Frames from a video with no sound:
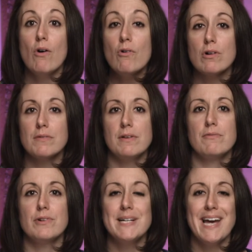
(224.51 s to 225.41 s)
or feel
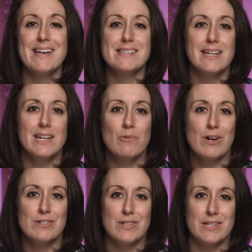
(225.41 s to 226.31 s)
free to ask any
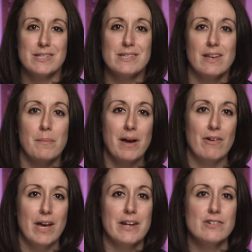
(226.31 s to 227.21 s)
questions
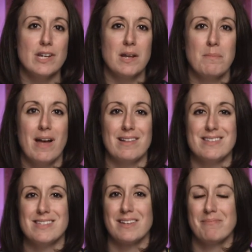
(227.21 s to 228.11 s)
about energetic
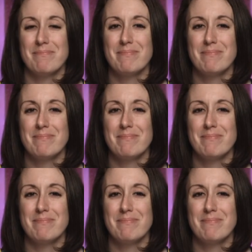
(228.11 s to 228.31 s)
balancing.